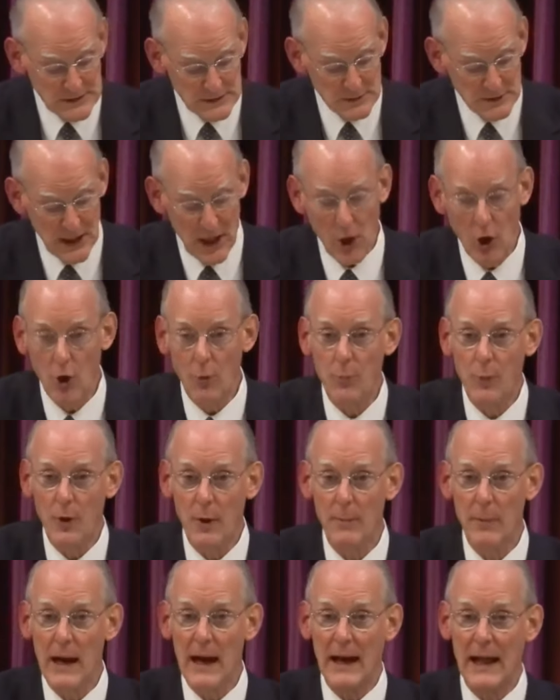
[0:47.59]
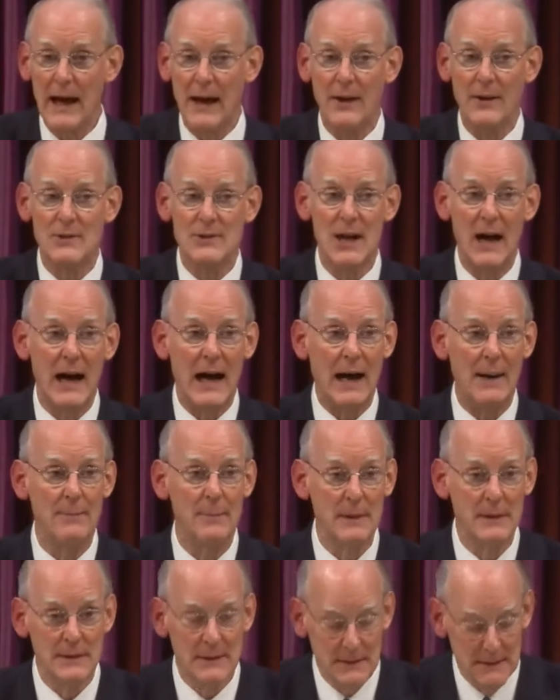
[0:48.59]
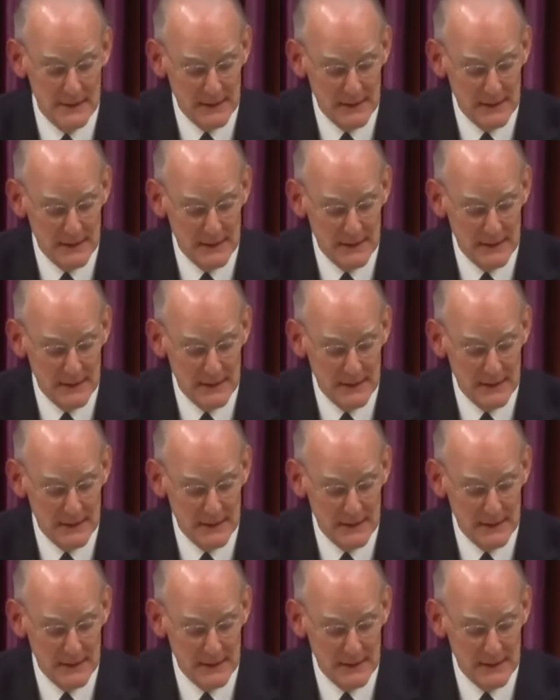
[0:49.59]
because I hope we're about out of time.